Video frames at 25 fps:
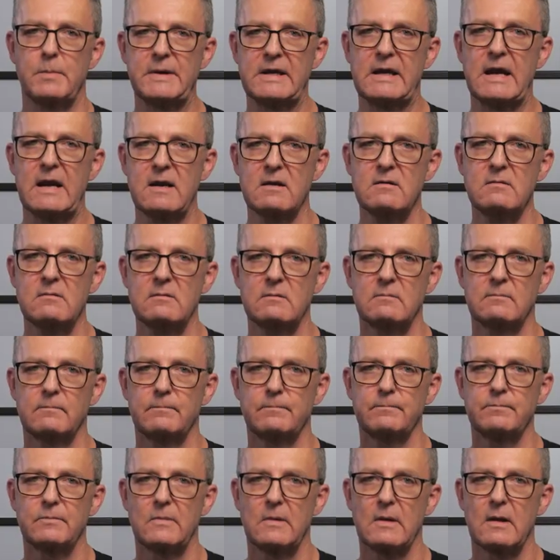begin.
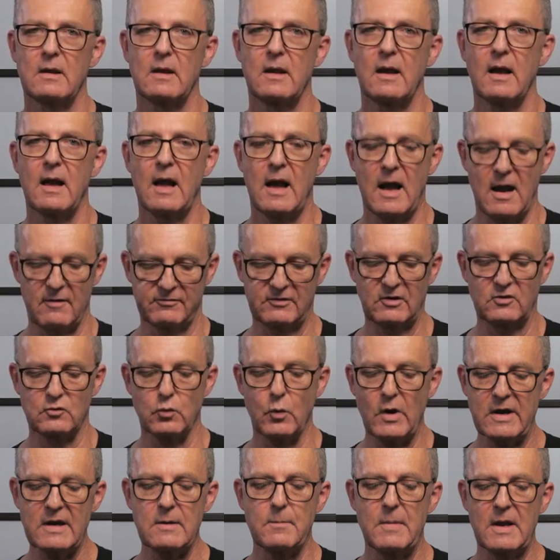After
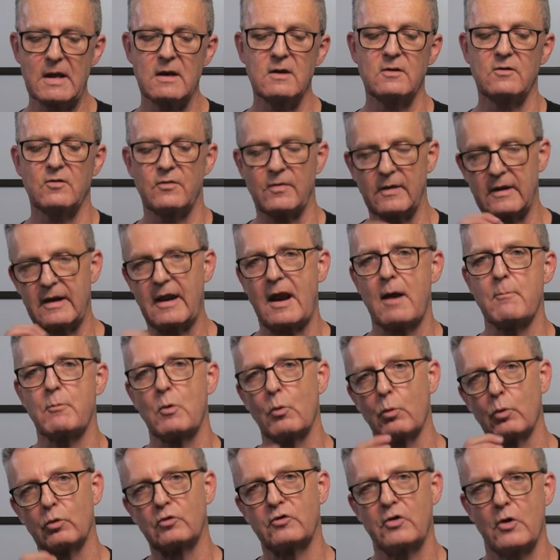20 minutes, the
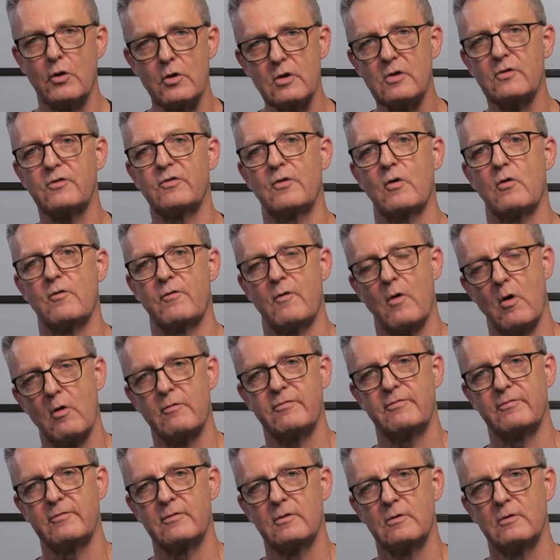camera will turn itself off